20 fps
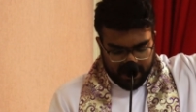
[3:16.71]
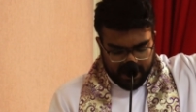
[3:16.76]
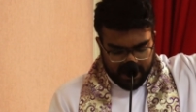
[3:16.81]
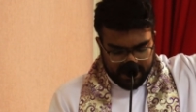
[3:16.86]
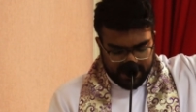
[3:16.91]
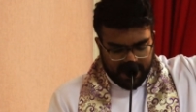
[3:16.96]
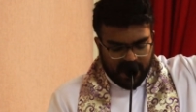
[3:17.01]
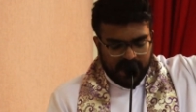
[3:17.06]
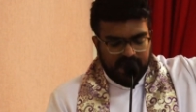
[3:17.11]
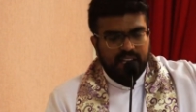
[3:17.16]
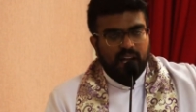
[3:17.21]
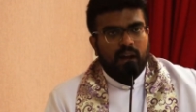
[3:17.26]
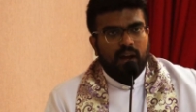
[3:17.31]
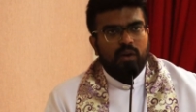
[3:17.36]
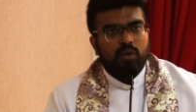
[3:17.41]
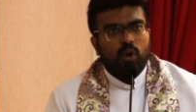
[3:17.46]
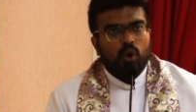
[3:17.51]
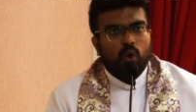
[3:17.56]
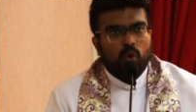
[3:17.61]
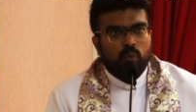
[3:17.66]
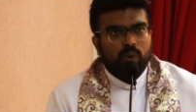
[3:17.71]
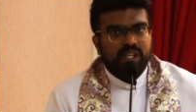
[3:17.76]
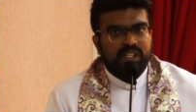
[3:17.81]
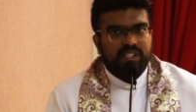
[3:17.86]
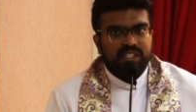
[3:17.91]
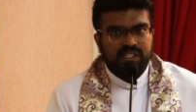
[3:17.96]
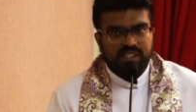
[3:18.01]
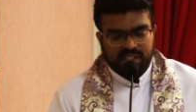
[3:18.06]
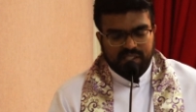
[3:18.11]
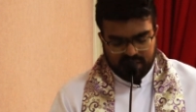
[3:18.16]
they sat down with
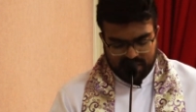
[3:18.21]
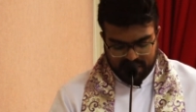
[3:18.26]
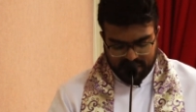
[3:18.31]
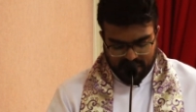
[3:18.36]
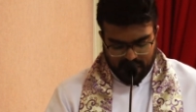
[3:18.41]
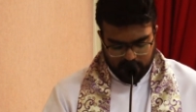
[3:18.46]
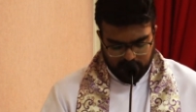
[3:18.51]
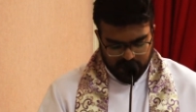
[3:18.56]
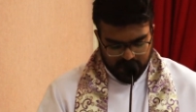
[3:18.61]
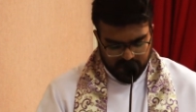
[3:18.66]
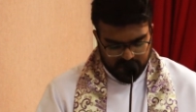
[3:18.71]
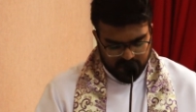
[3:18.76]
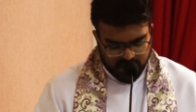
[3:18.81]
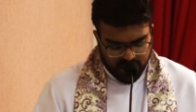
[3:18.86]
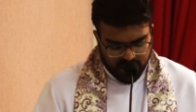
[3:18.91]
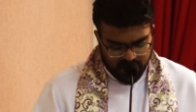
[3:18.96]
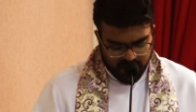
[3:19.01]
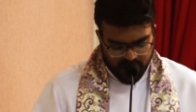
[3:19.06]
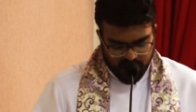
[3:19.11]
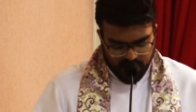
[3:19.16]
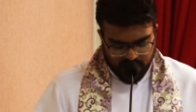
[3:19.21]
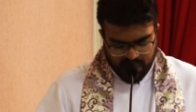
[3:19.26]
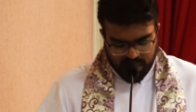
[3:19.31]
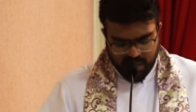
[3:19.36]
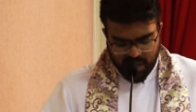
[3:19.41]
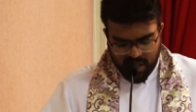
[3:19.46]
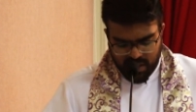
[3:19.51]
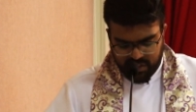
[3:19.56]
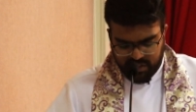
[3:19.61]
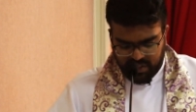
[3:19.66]
Jesus' disciples,
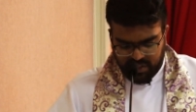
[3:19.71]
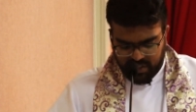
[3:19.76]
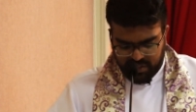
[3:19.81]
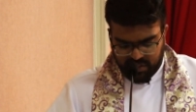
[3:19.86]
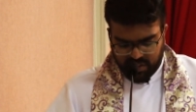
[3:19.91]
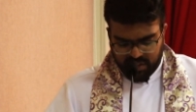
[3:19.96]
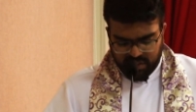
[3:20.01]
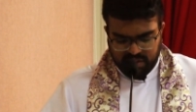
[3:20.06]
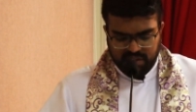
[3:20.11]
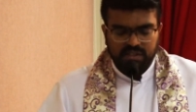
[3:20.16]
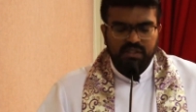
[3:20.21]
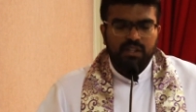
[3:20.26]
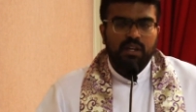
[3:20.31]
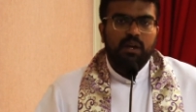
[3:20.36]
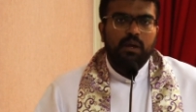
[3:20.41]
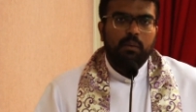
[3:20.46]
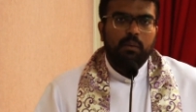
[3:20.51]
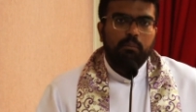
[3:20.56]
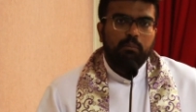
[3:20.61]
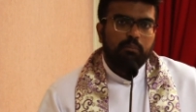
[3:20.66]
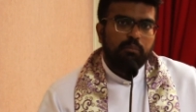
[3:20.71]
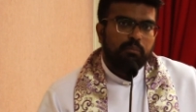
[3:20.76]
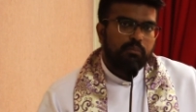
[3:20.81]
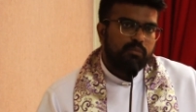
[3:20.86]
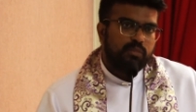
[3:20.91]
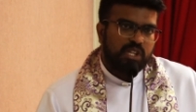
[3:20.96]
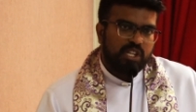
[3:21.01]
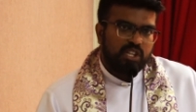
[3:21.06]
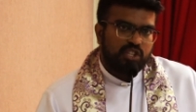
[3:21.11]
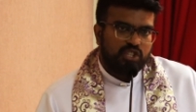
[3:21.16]
hearing Jesus
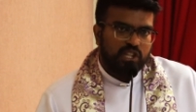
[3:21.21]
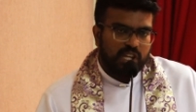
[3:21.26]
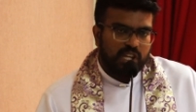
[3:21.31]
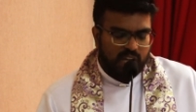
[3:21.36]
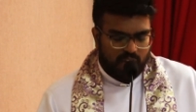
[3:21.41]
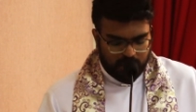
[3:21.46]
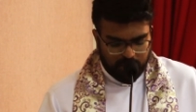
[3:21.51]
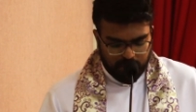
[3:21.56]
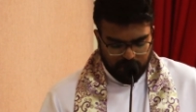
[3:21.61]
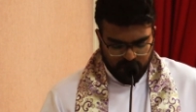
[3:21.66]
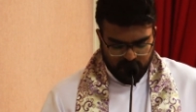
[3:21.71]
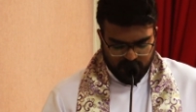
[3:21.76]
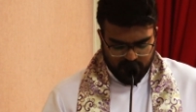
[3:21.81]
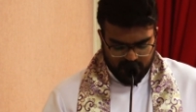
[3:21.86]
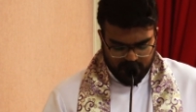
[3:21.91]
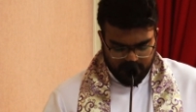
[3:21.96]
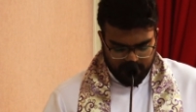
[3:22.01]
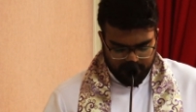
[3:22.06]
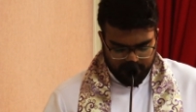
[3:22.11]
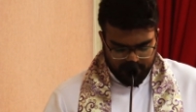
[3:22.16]
teaching and preaching.